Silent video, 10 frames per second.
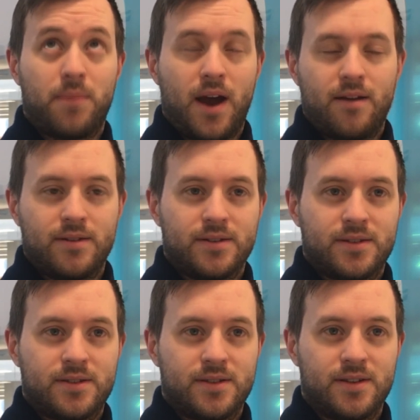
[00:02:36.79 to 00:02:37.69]

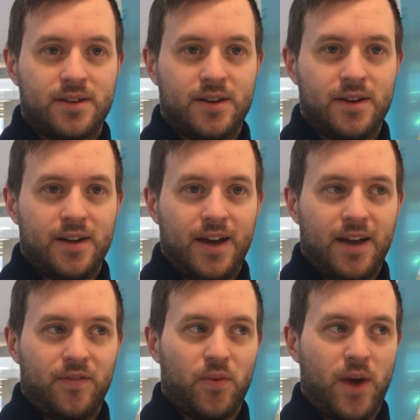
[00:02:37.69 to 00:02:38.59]
parents
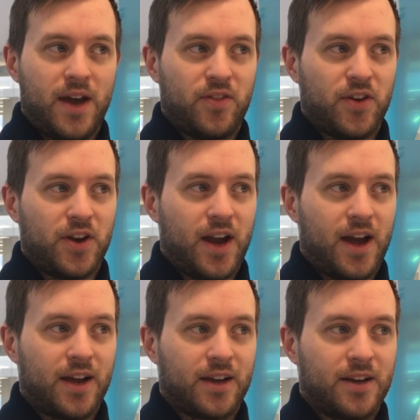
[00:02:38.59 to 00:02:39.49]
in the way that
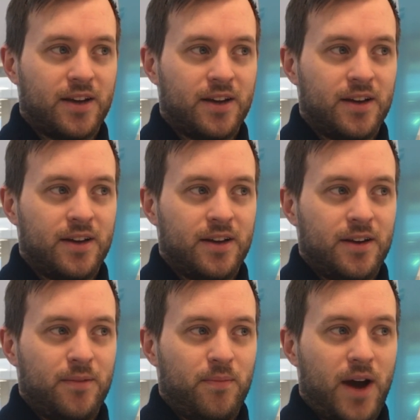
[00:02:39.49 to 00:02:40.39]
like
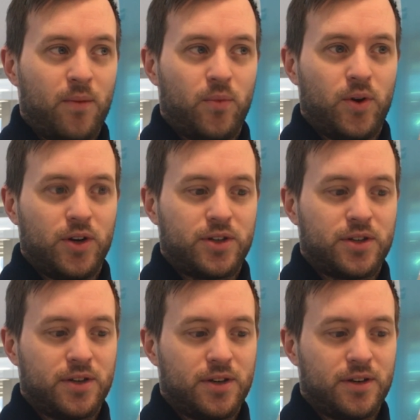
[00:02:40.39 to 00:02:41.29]
mine would
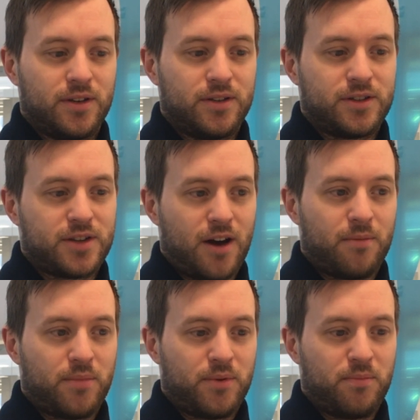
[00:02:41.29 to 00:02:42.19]

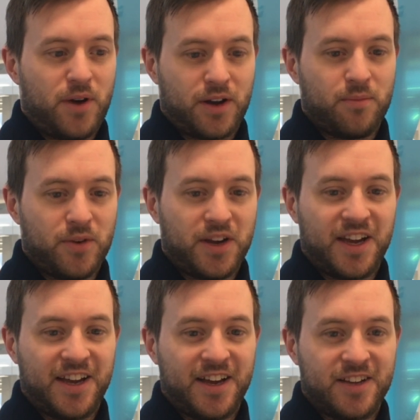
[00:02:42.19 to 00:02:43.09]
stop pocket
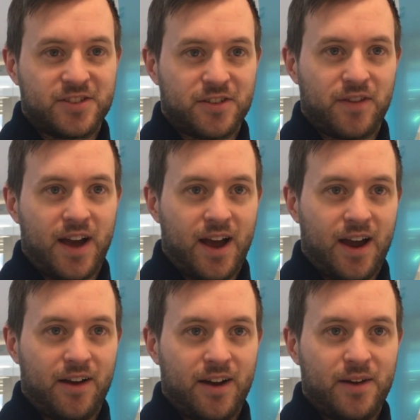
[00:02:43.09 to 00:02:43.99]
money and stuff like
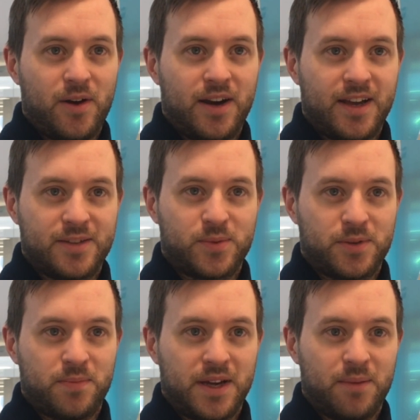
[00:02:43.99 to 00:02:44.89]
that, and his
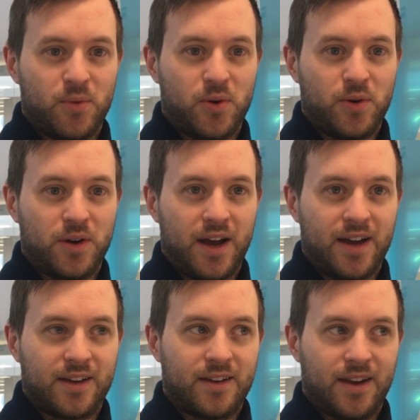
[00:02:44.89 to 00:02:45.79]
would be more
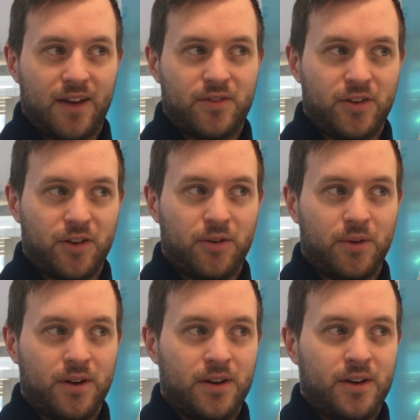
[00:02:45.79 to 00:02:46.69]
like he'd have to do
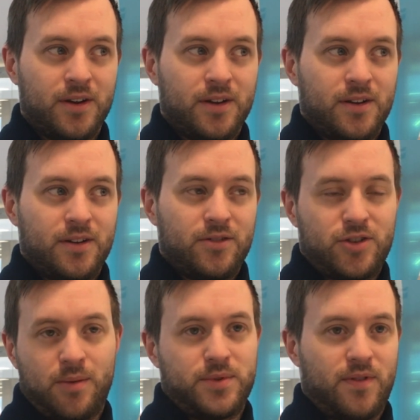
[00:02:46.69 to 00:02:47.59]

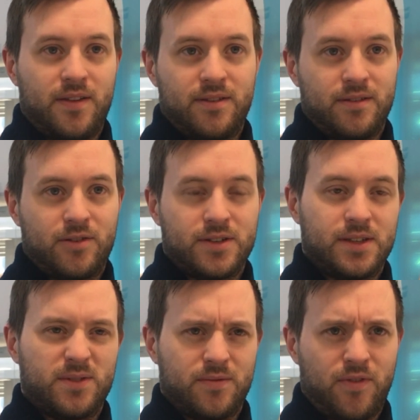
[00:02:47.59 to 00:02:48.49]
jobs around
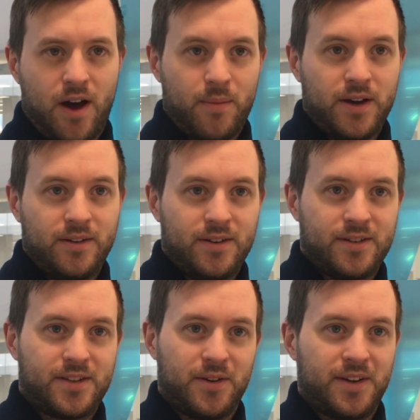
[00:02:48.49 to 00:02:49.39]
because he was a farmer,
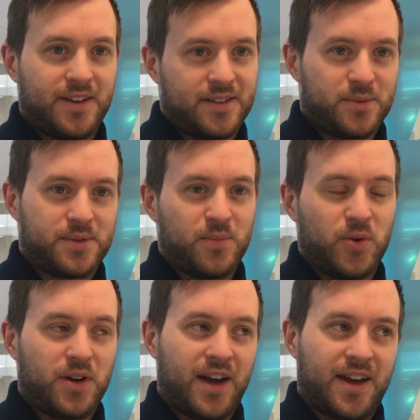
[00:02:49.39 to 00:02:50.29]
so his was
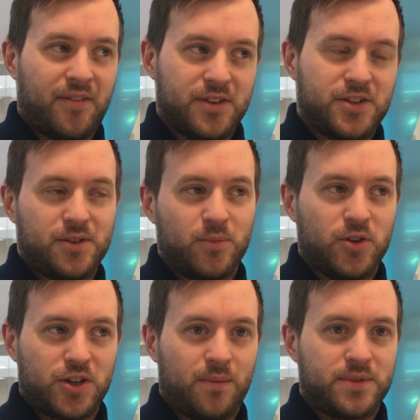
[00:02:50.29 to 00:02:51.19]
more like having to do
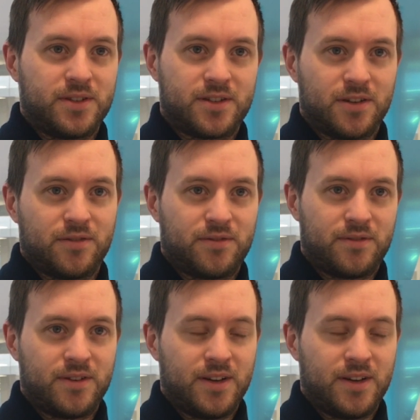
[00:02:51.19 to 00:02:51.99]
more jobs and stuff.